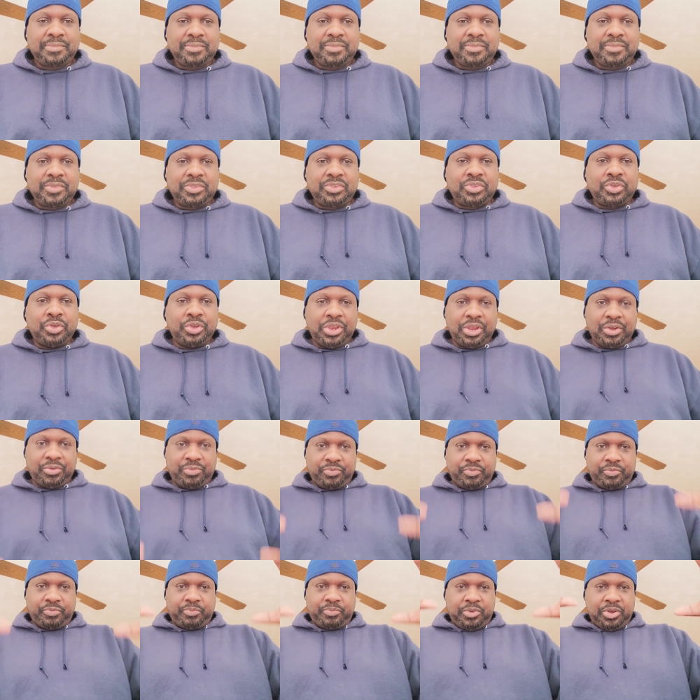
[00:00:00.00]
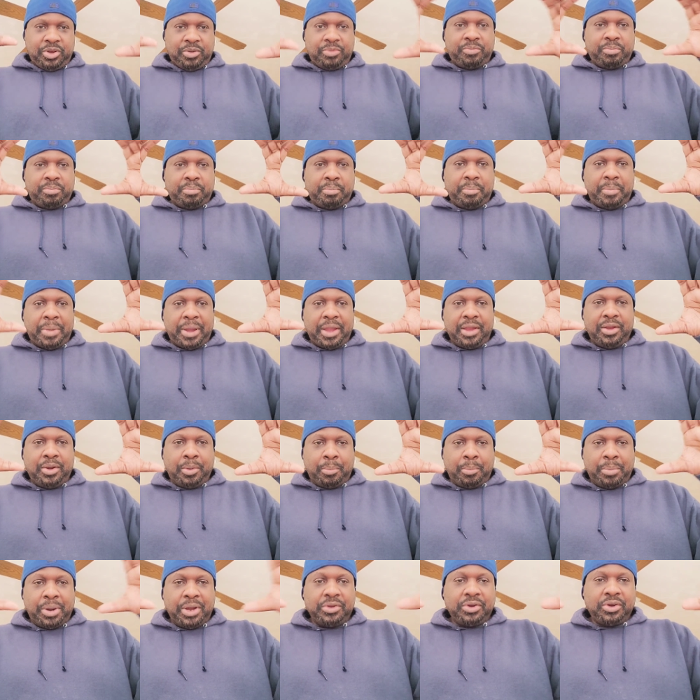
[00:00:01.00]
So if your, your
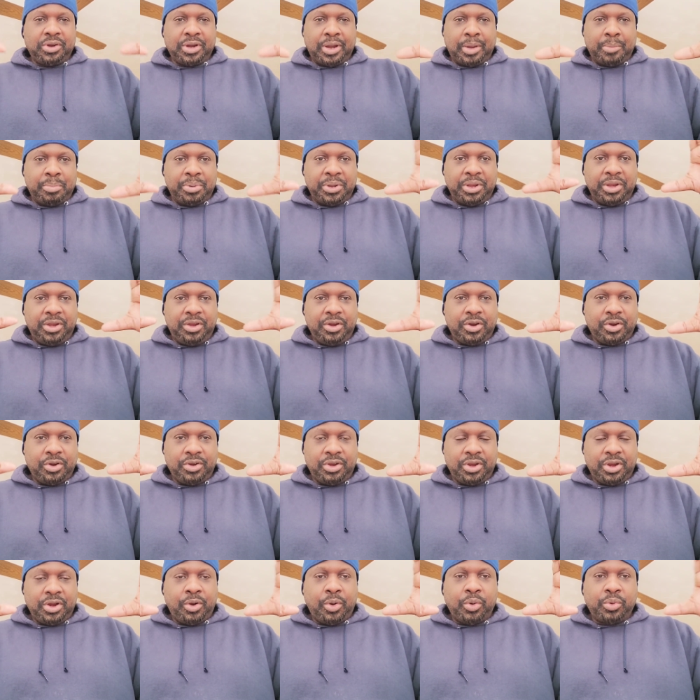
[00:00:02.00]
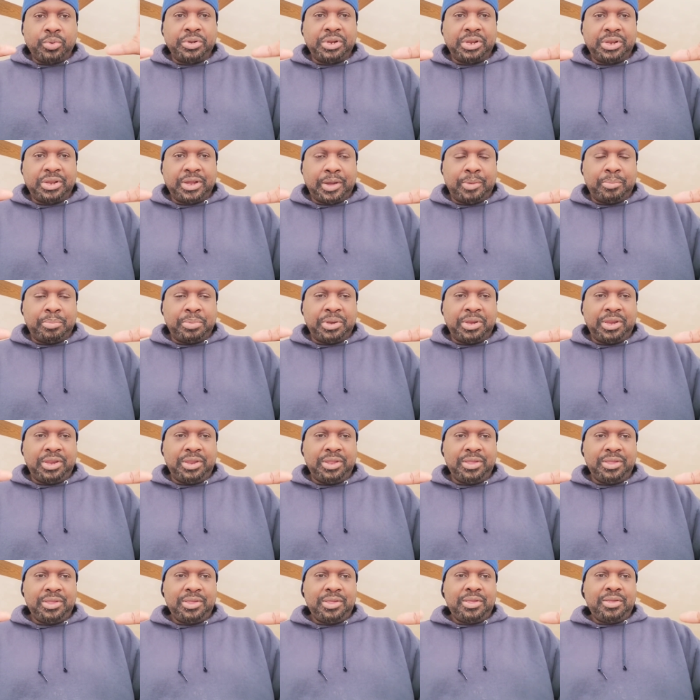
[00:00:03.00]
mother company or your holding company
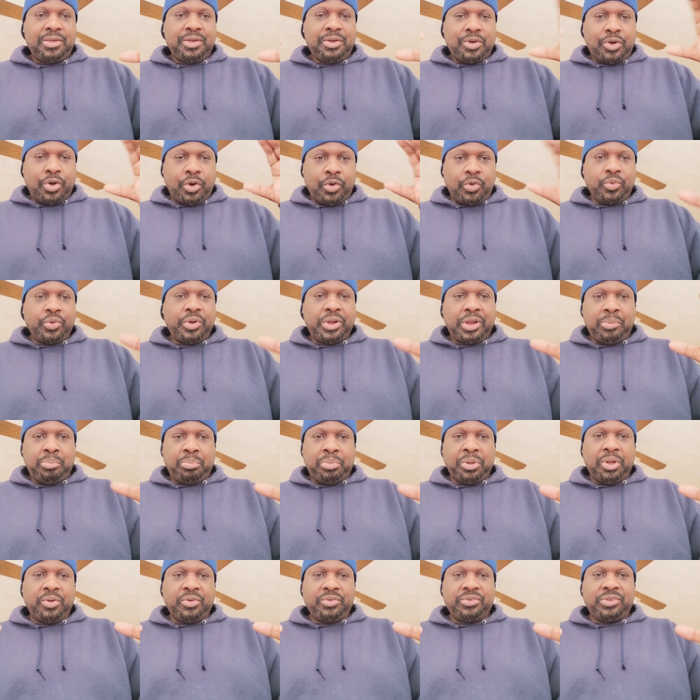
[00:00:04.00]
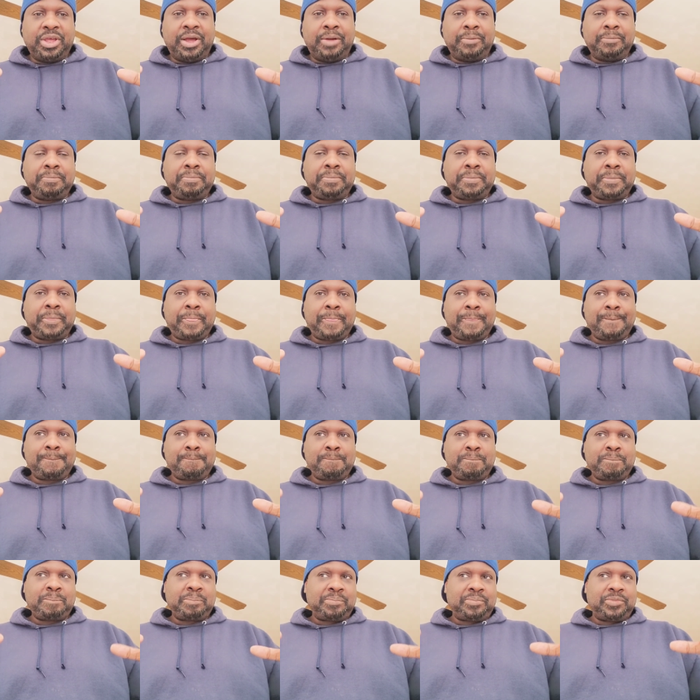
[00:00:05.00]
already builds up,
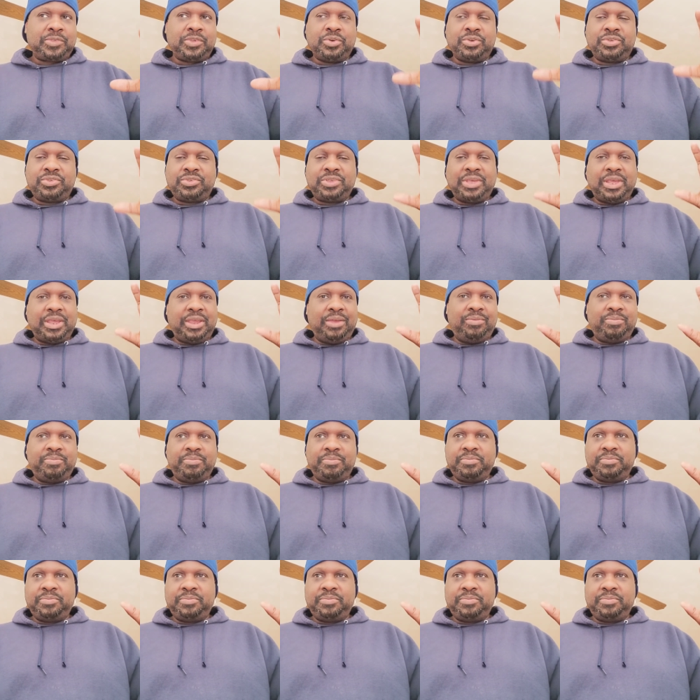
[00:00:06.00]
let's say,